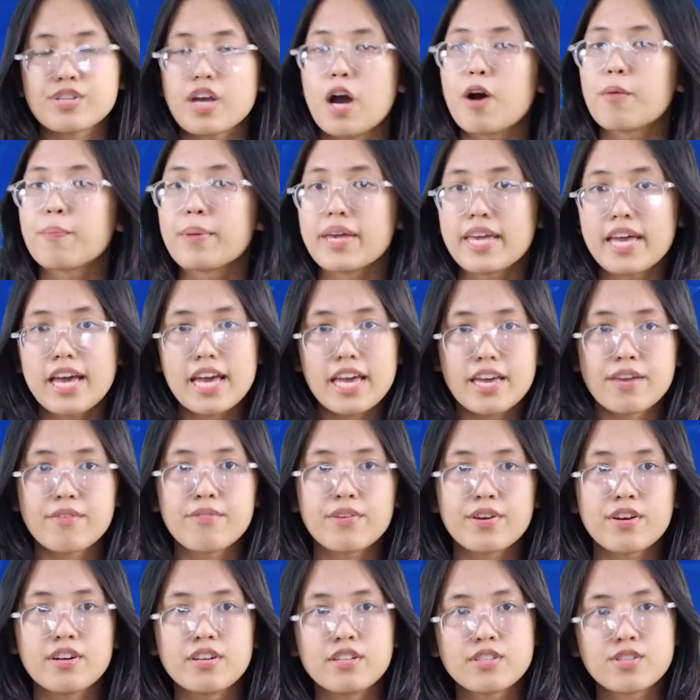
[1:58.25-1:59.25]
our
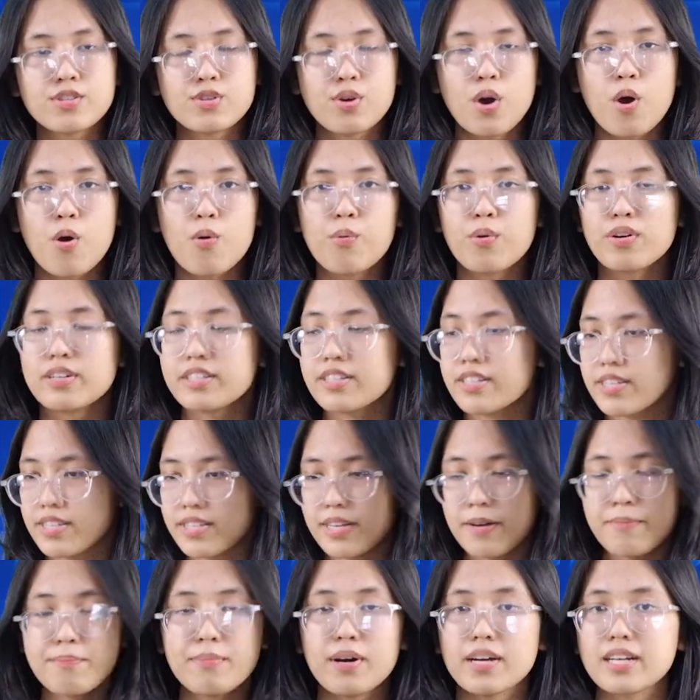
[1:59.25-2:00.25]
behaviors towards
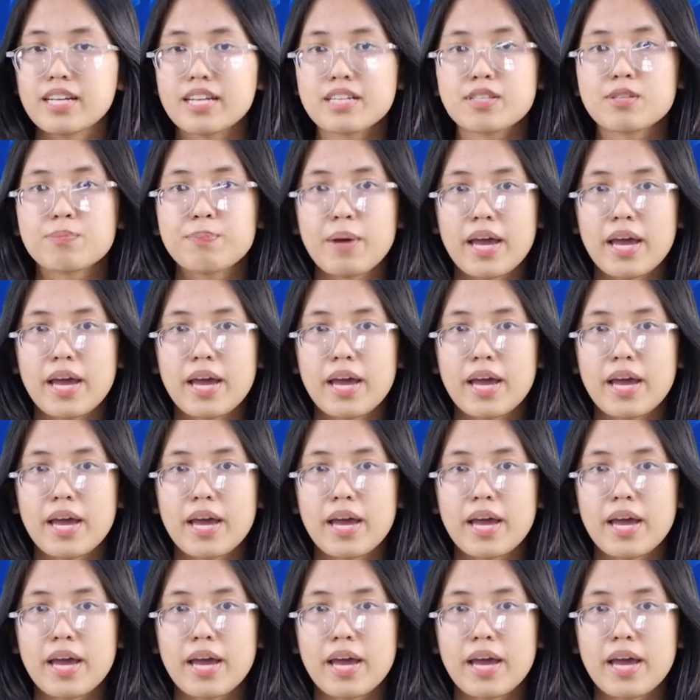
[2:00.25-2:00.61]
somebody's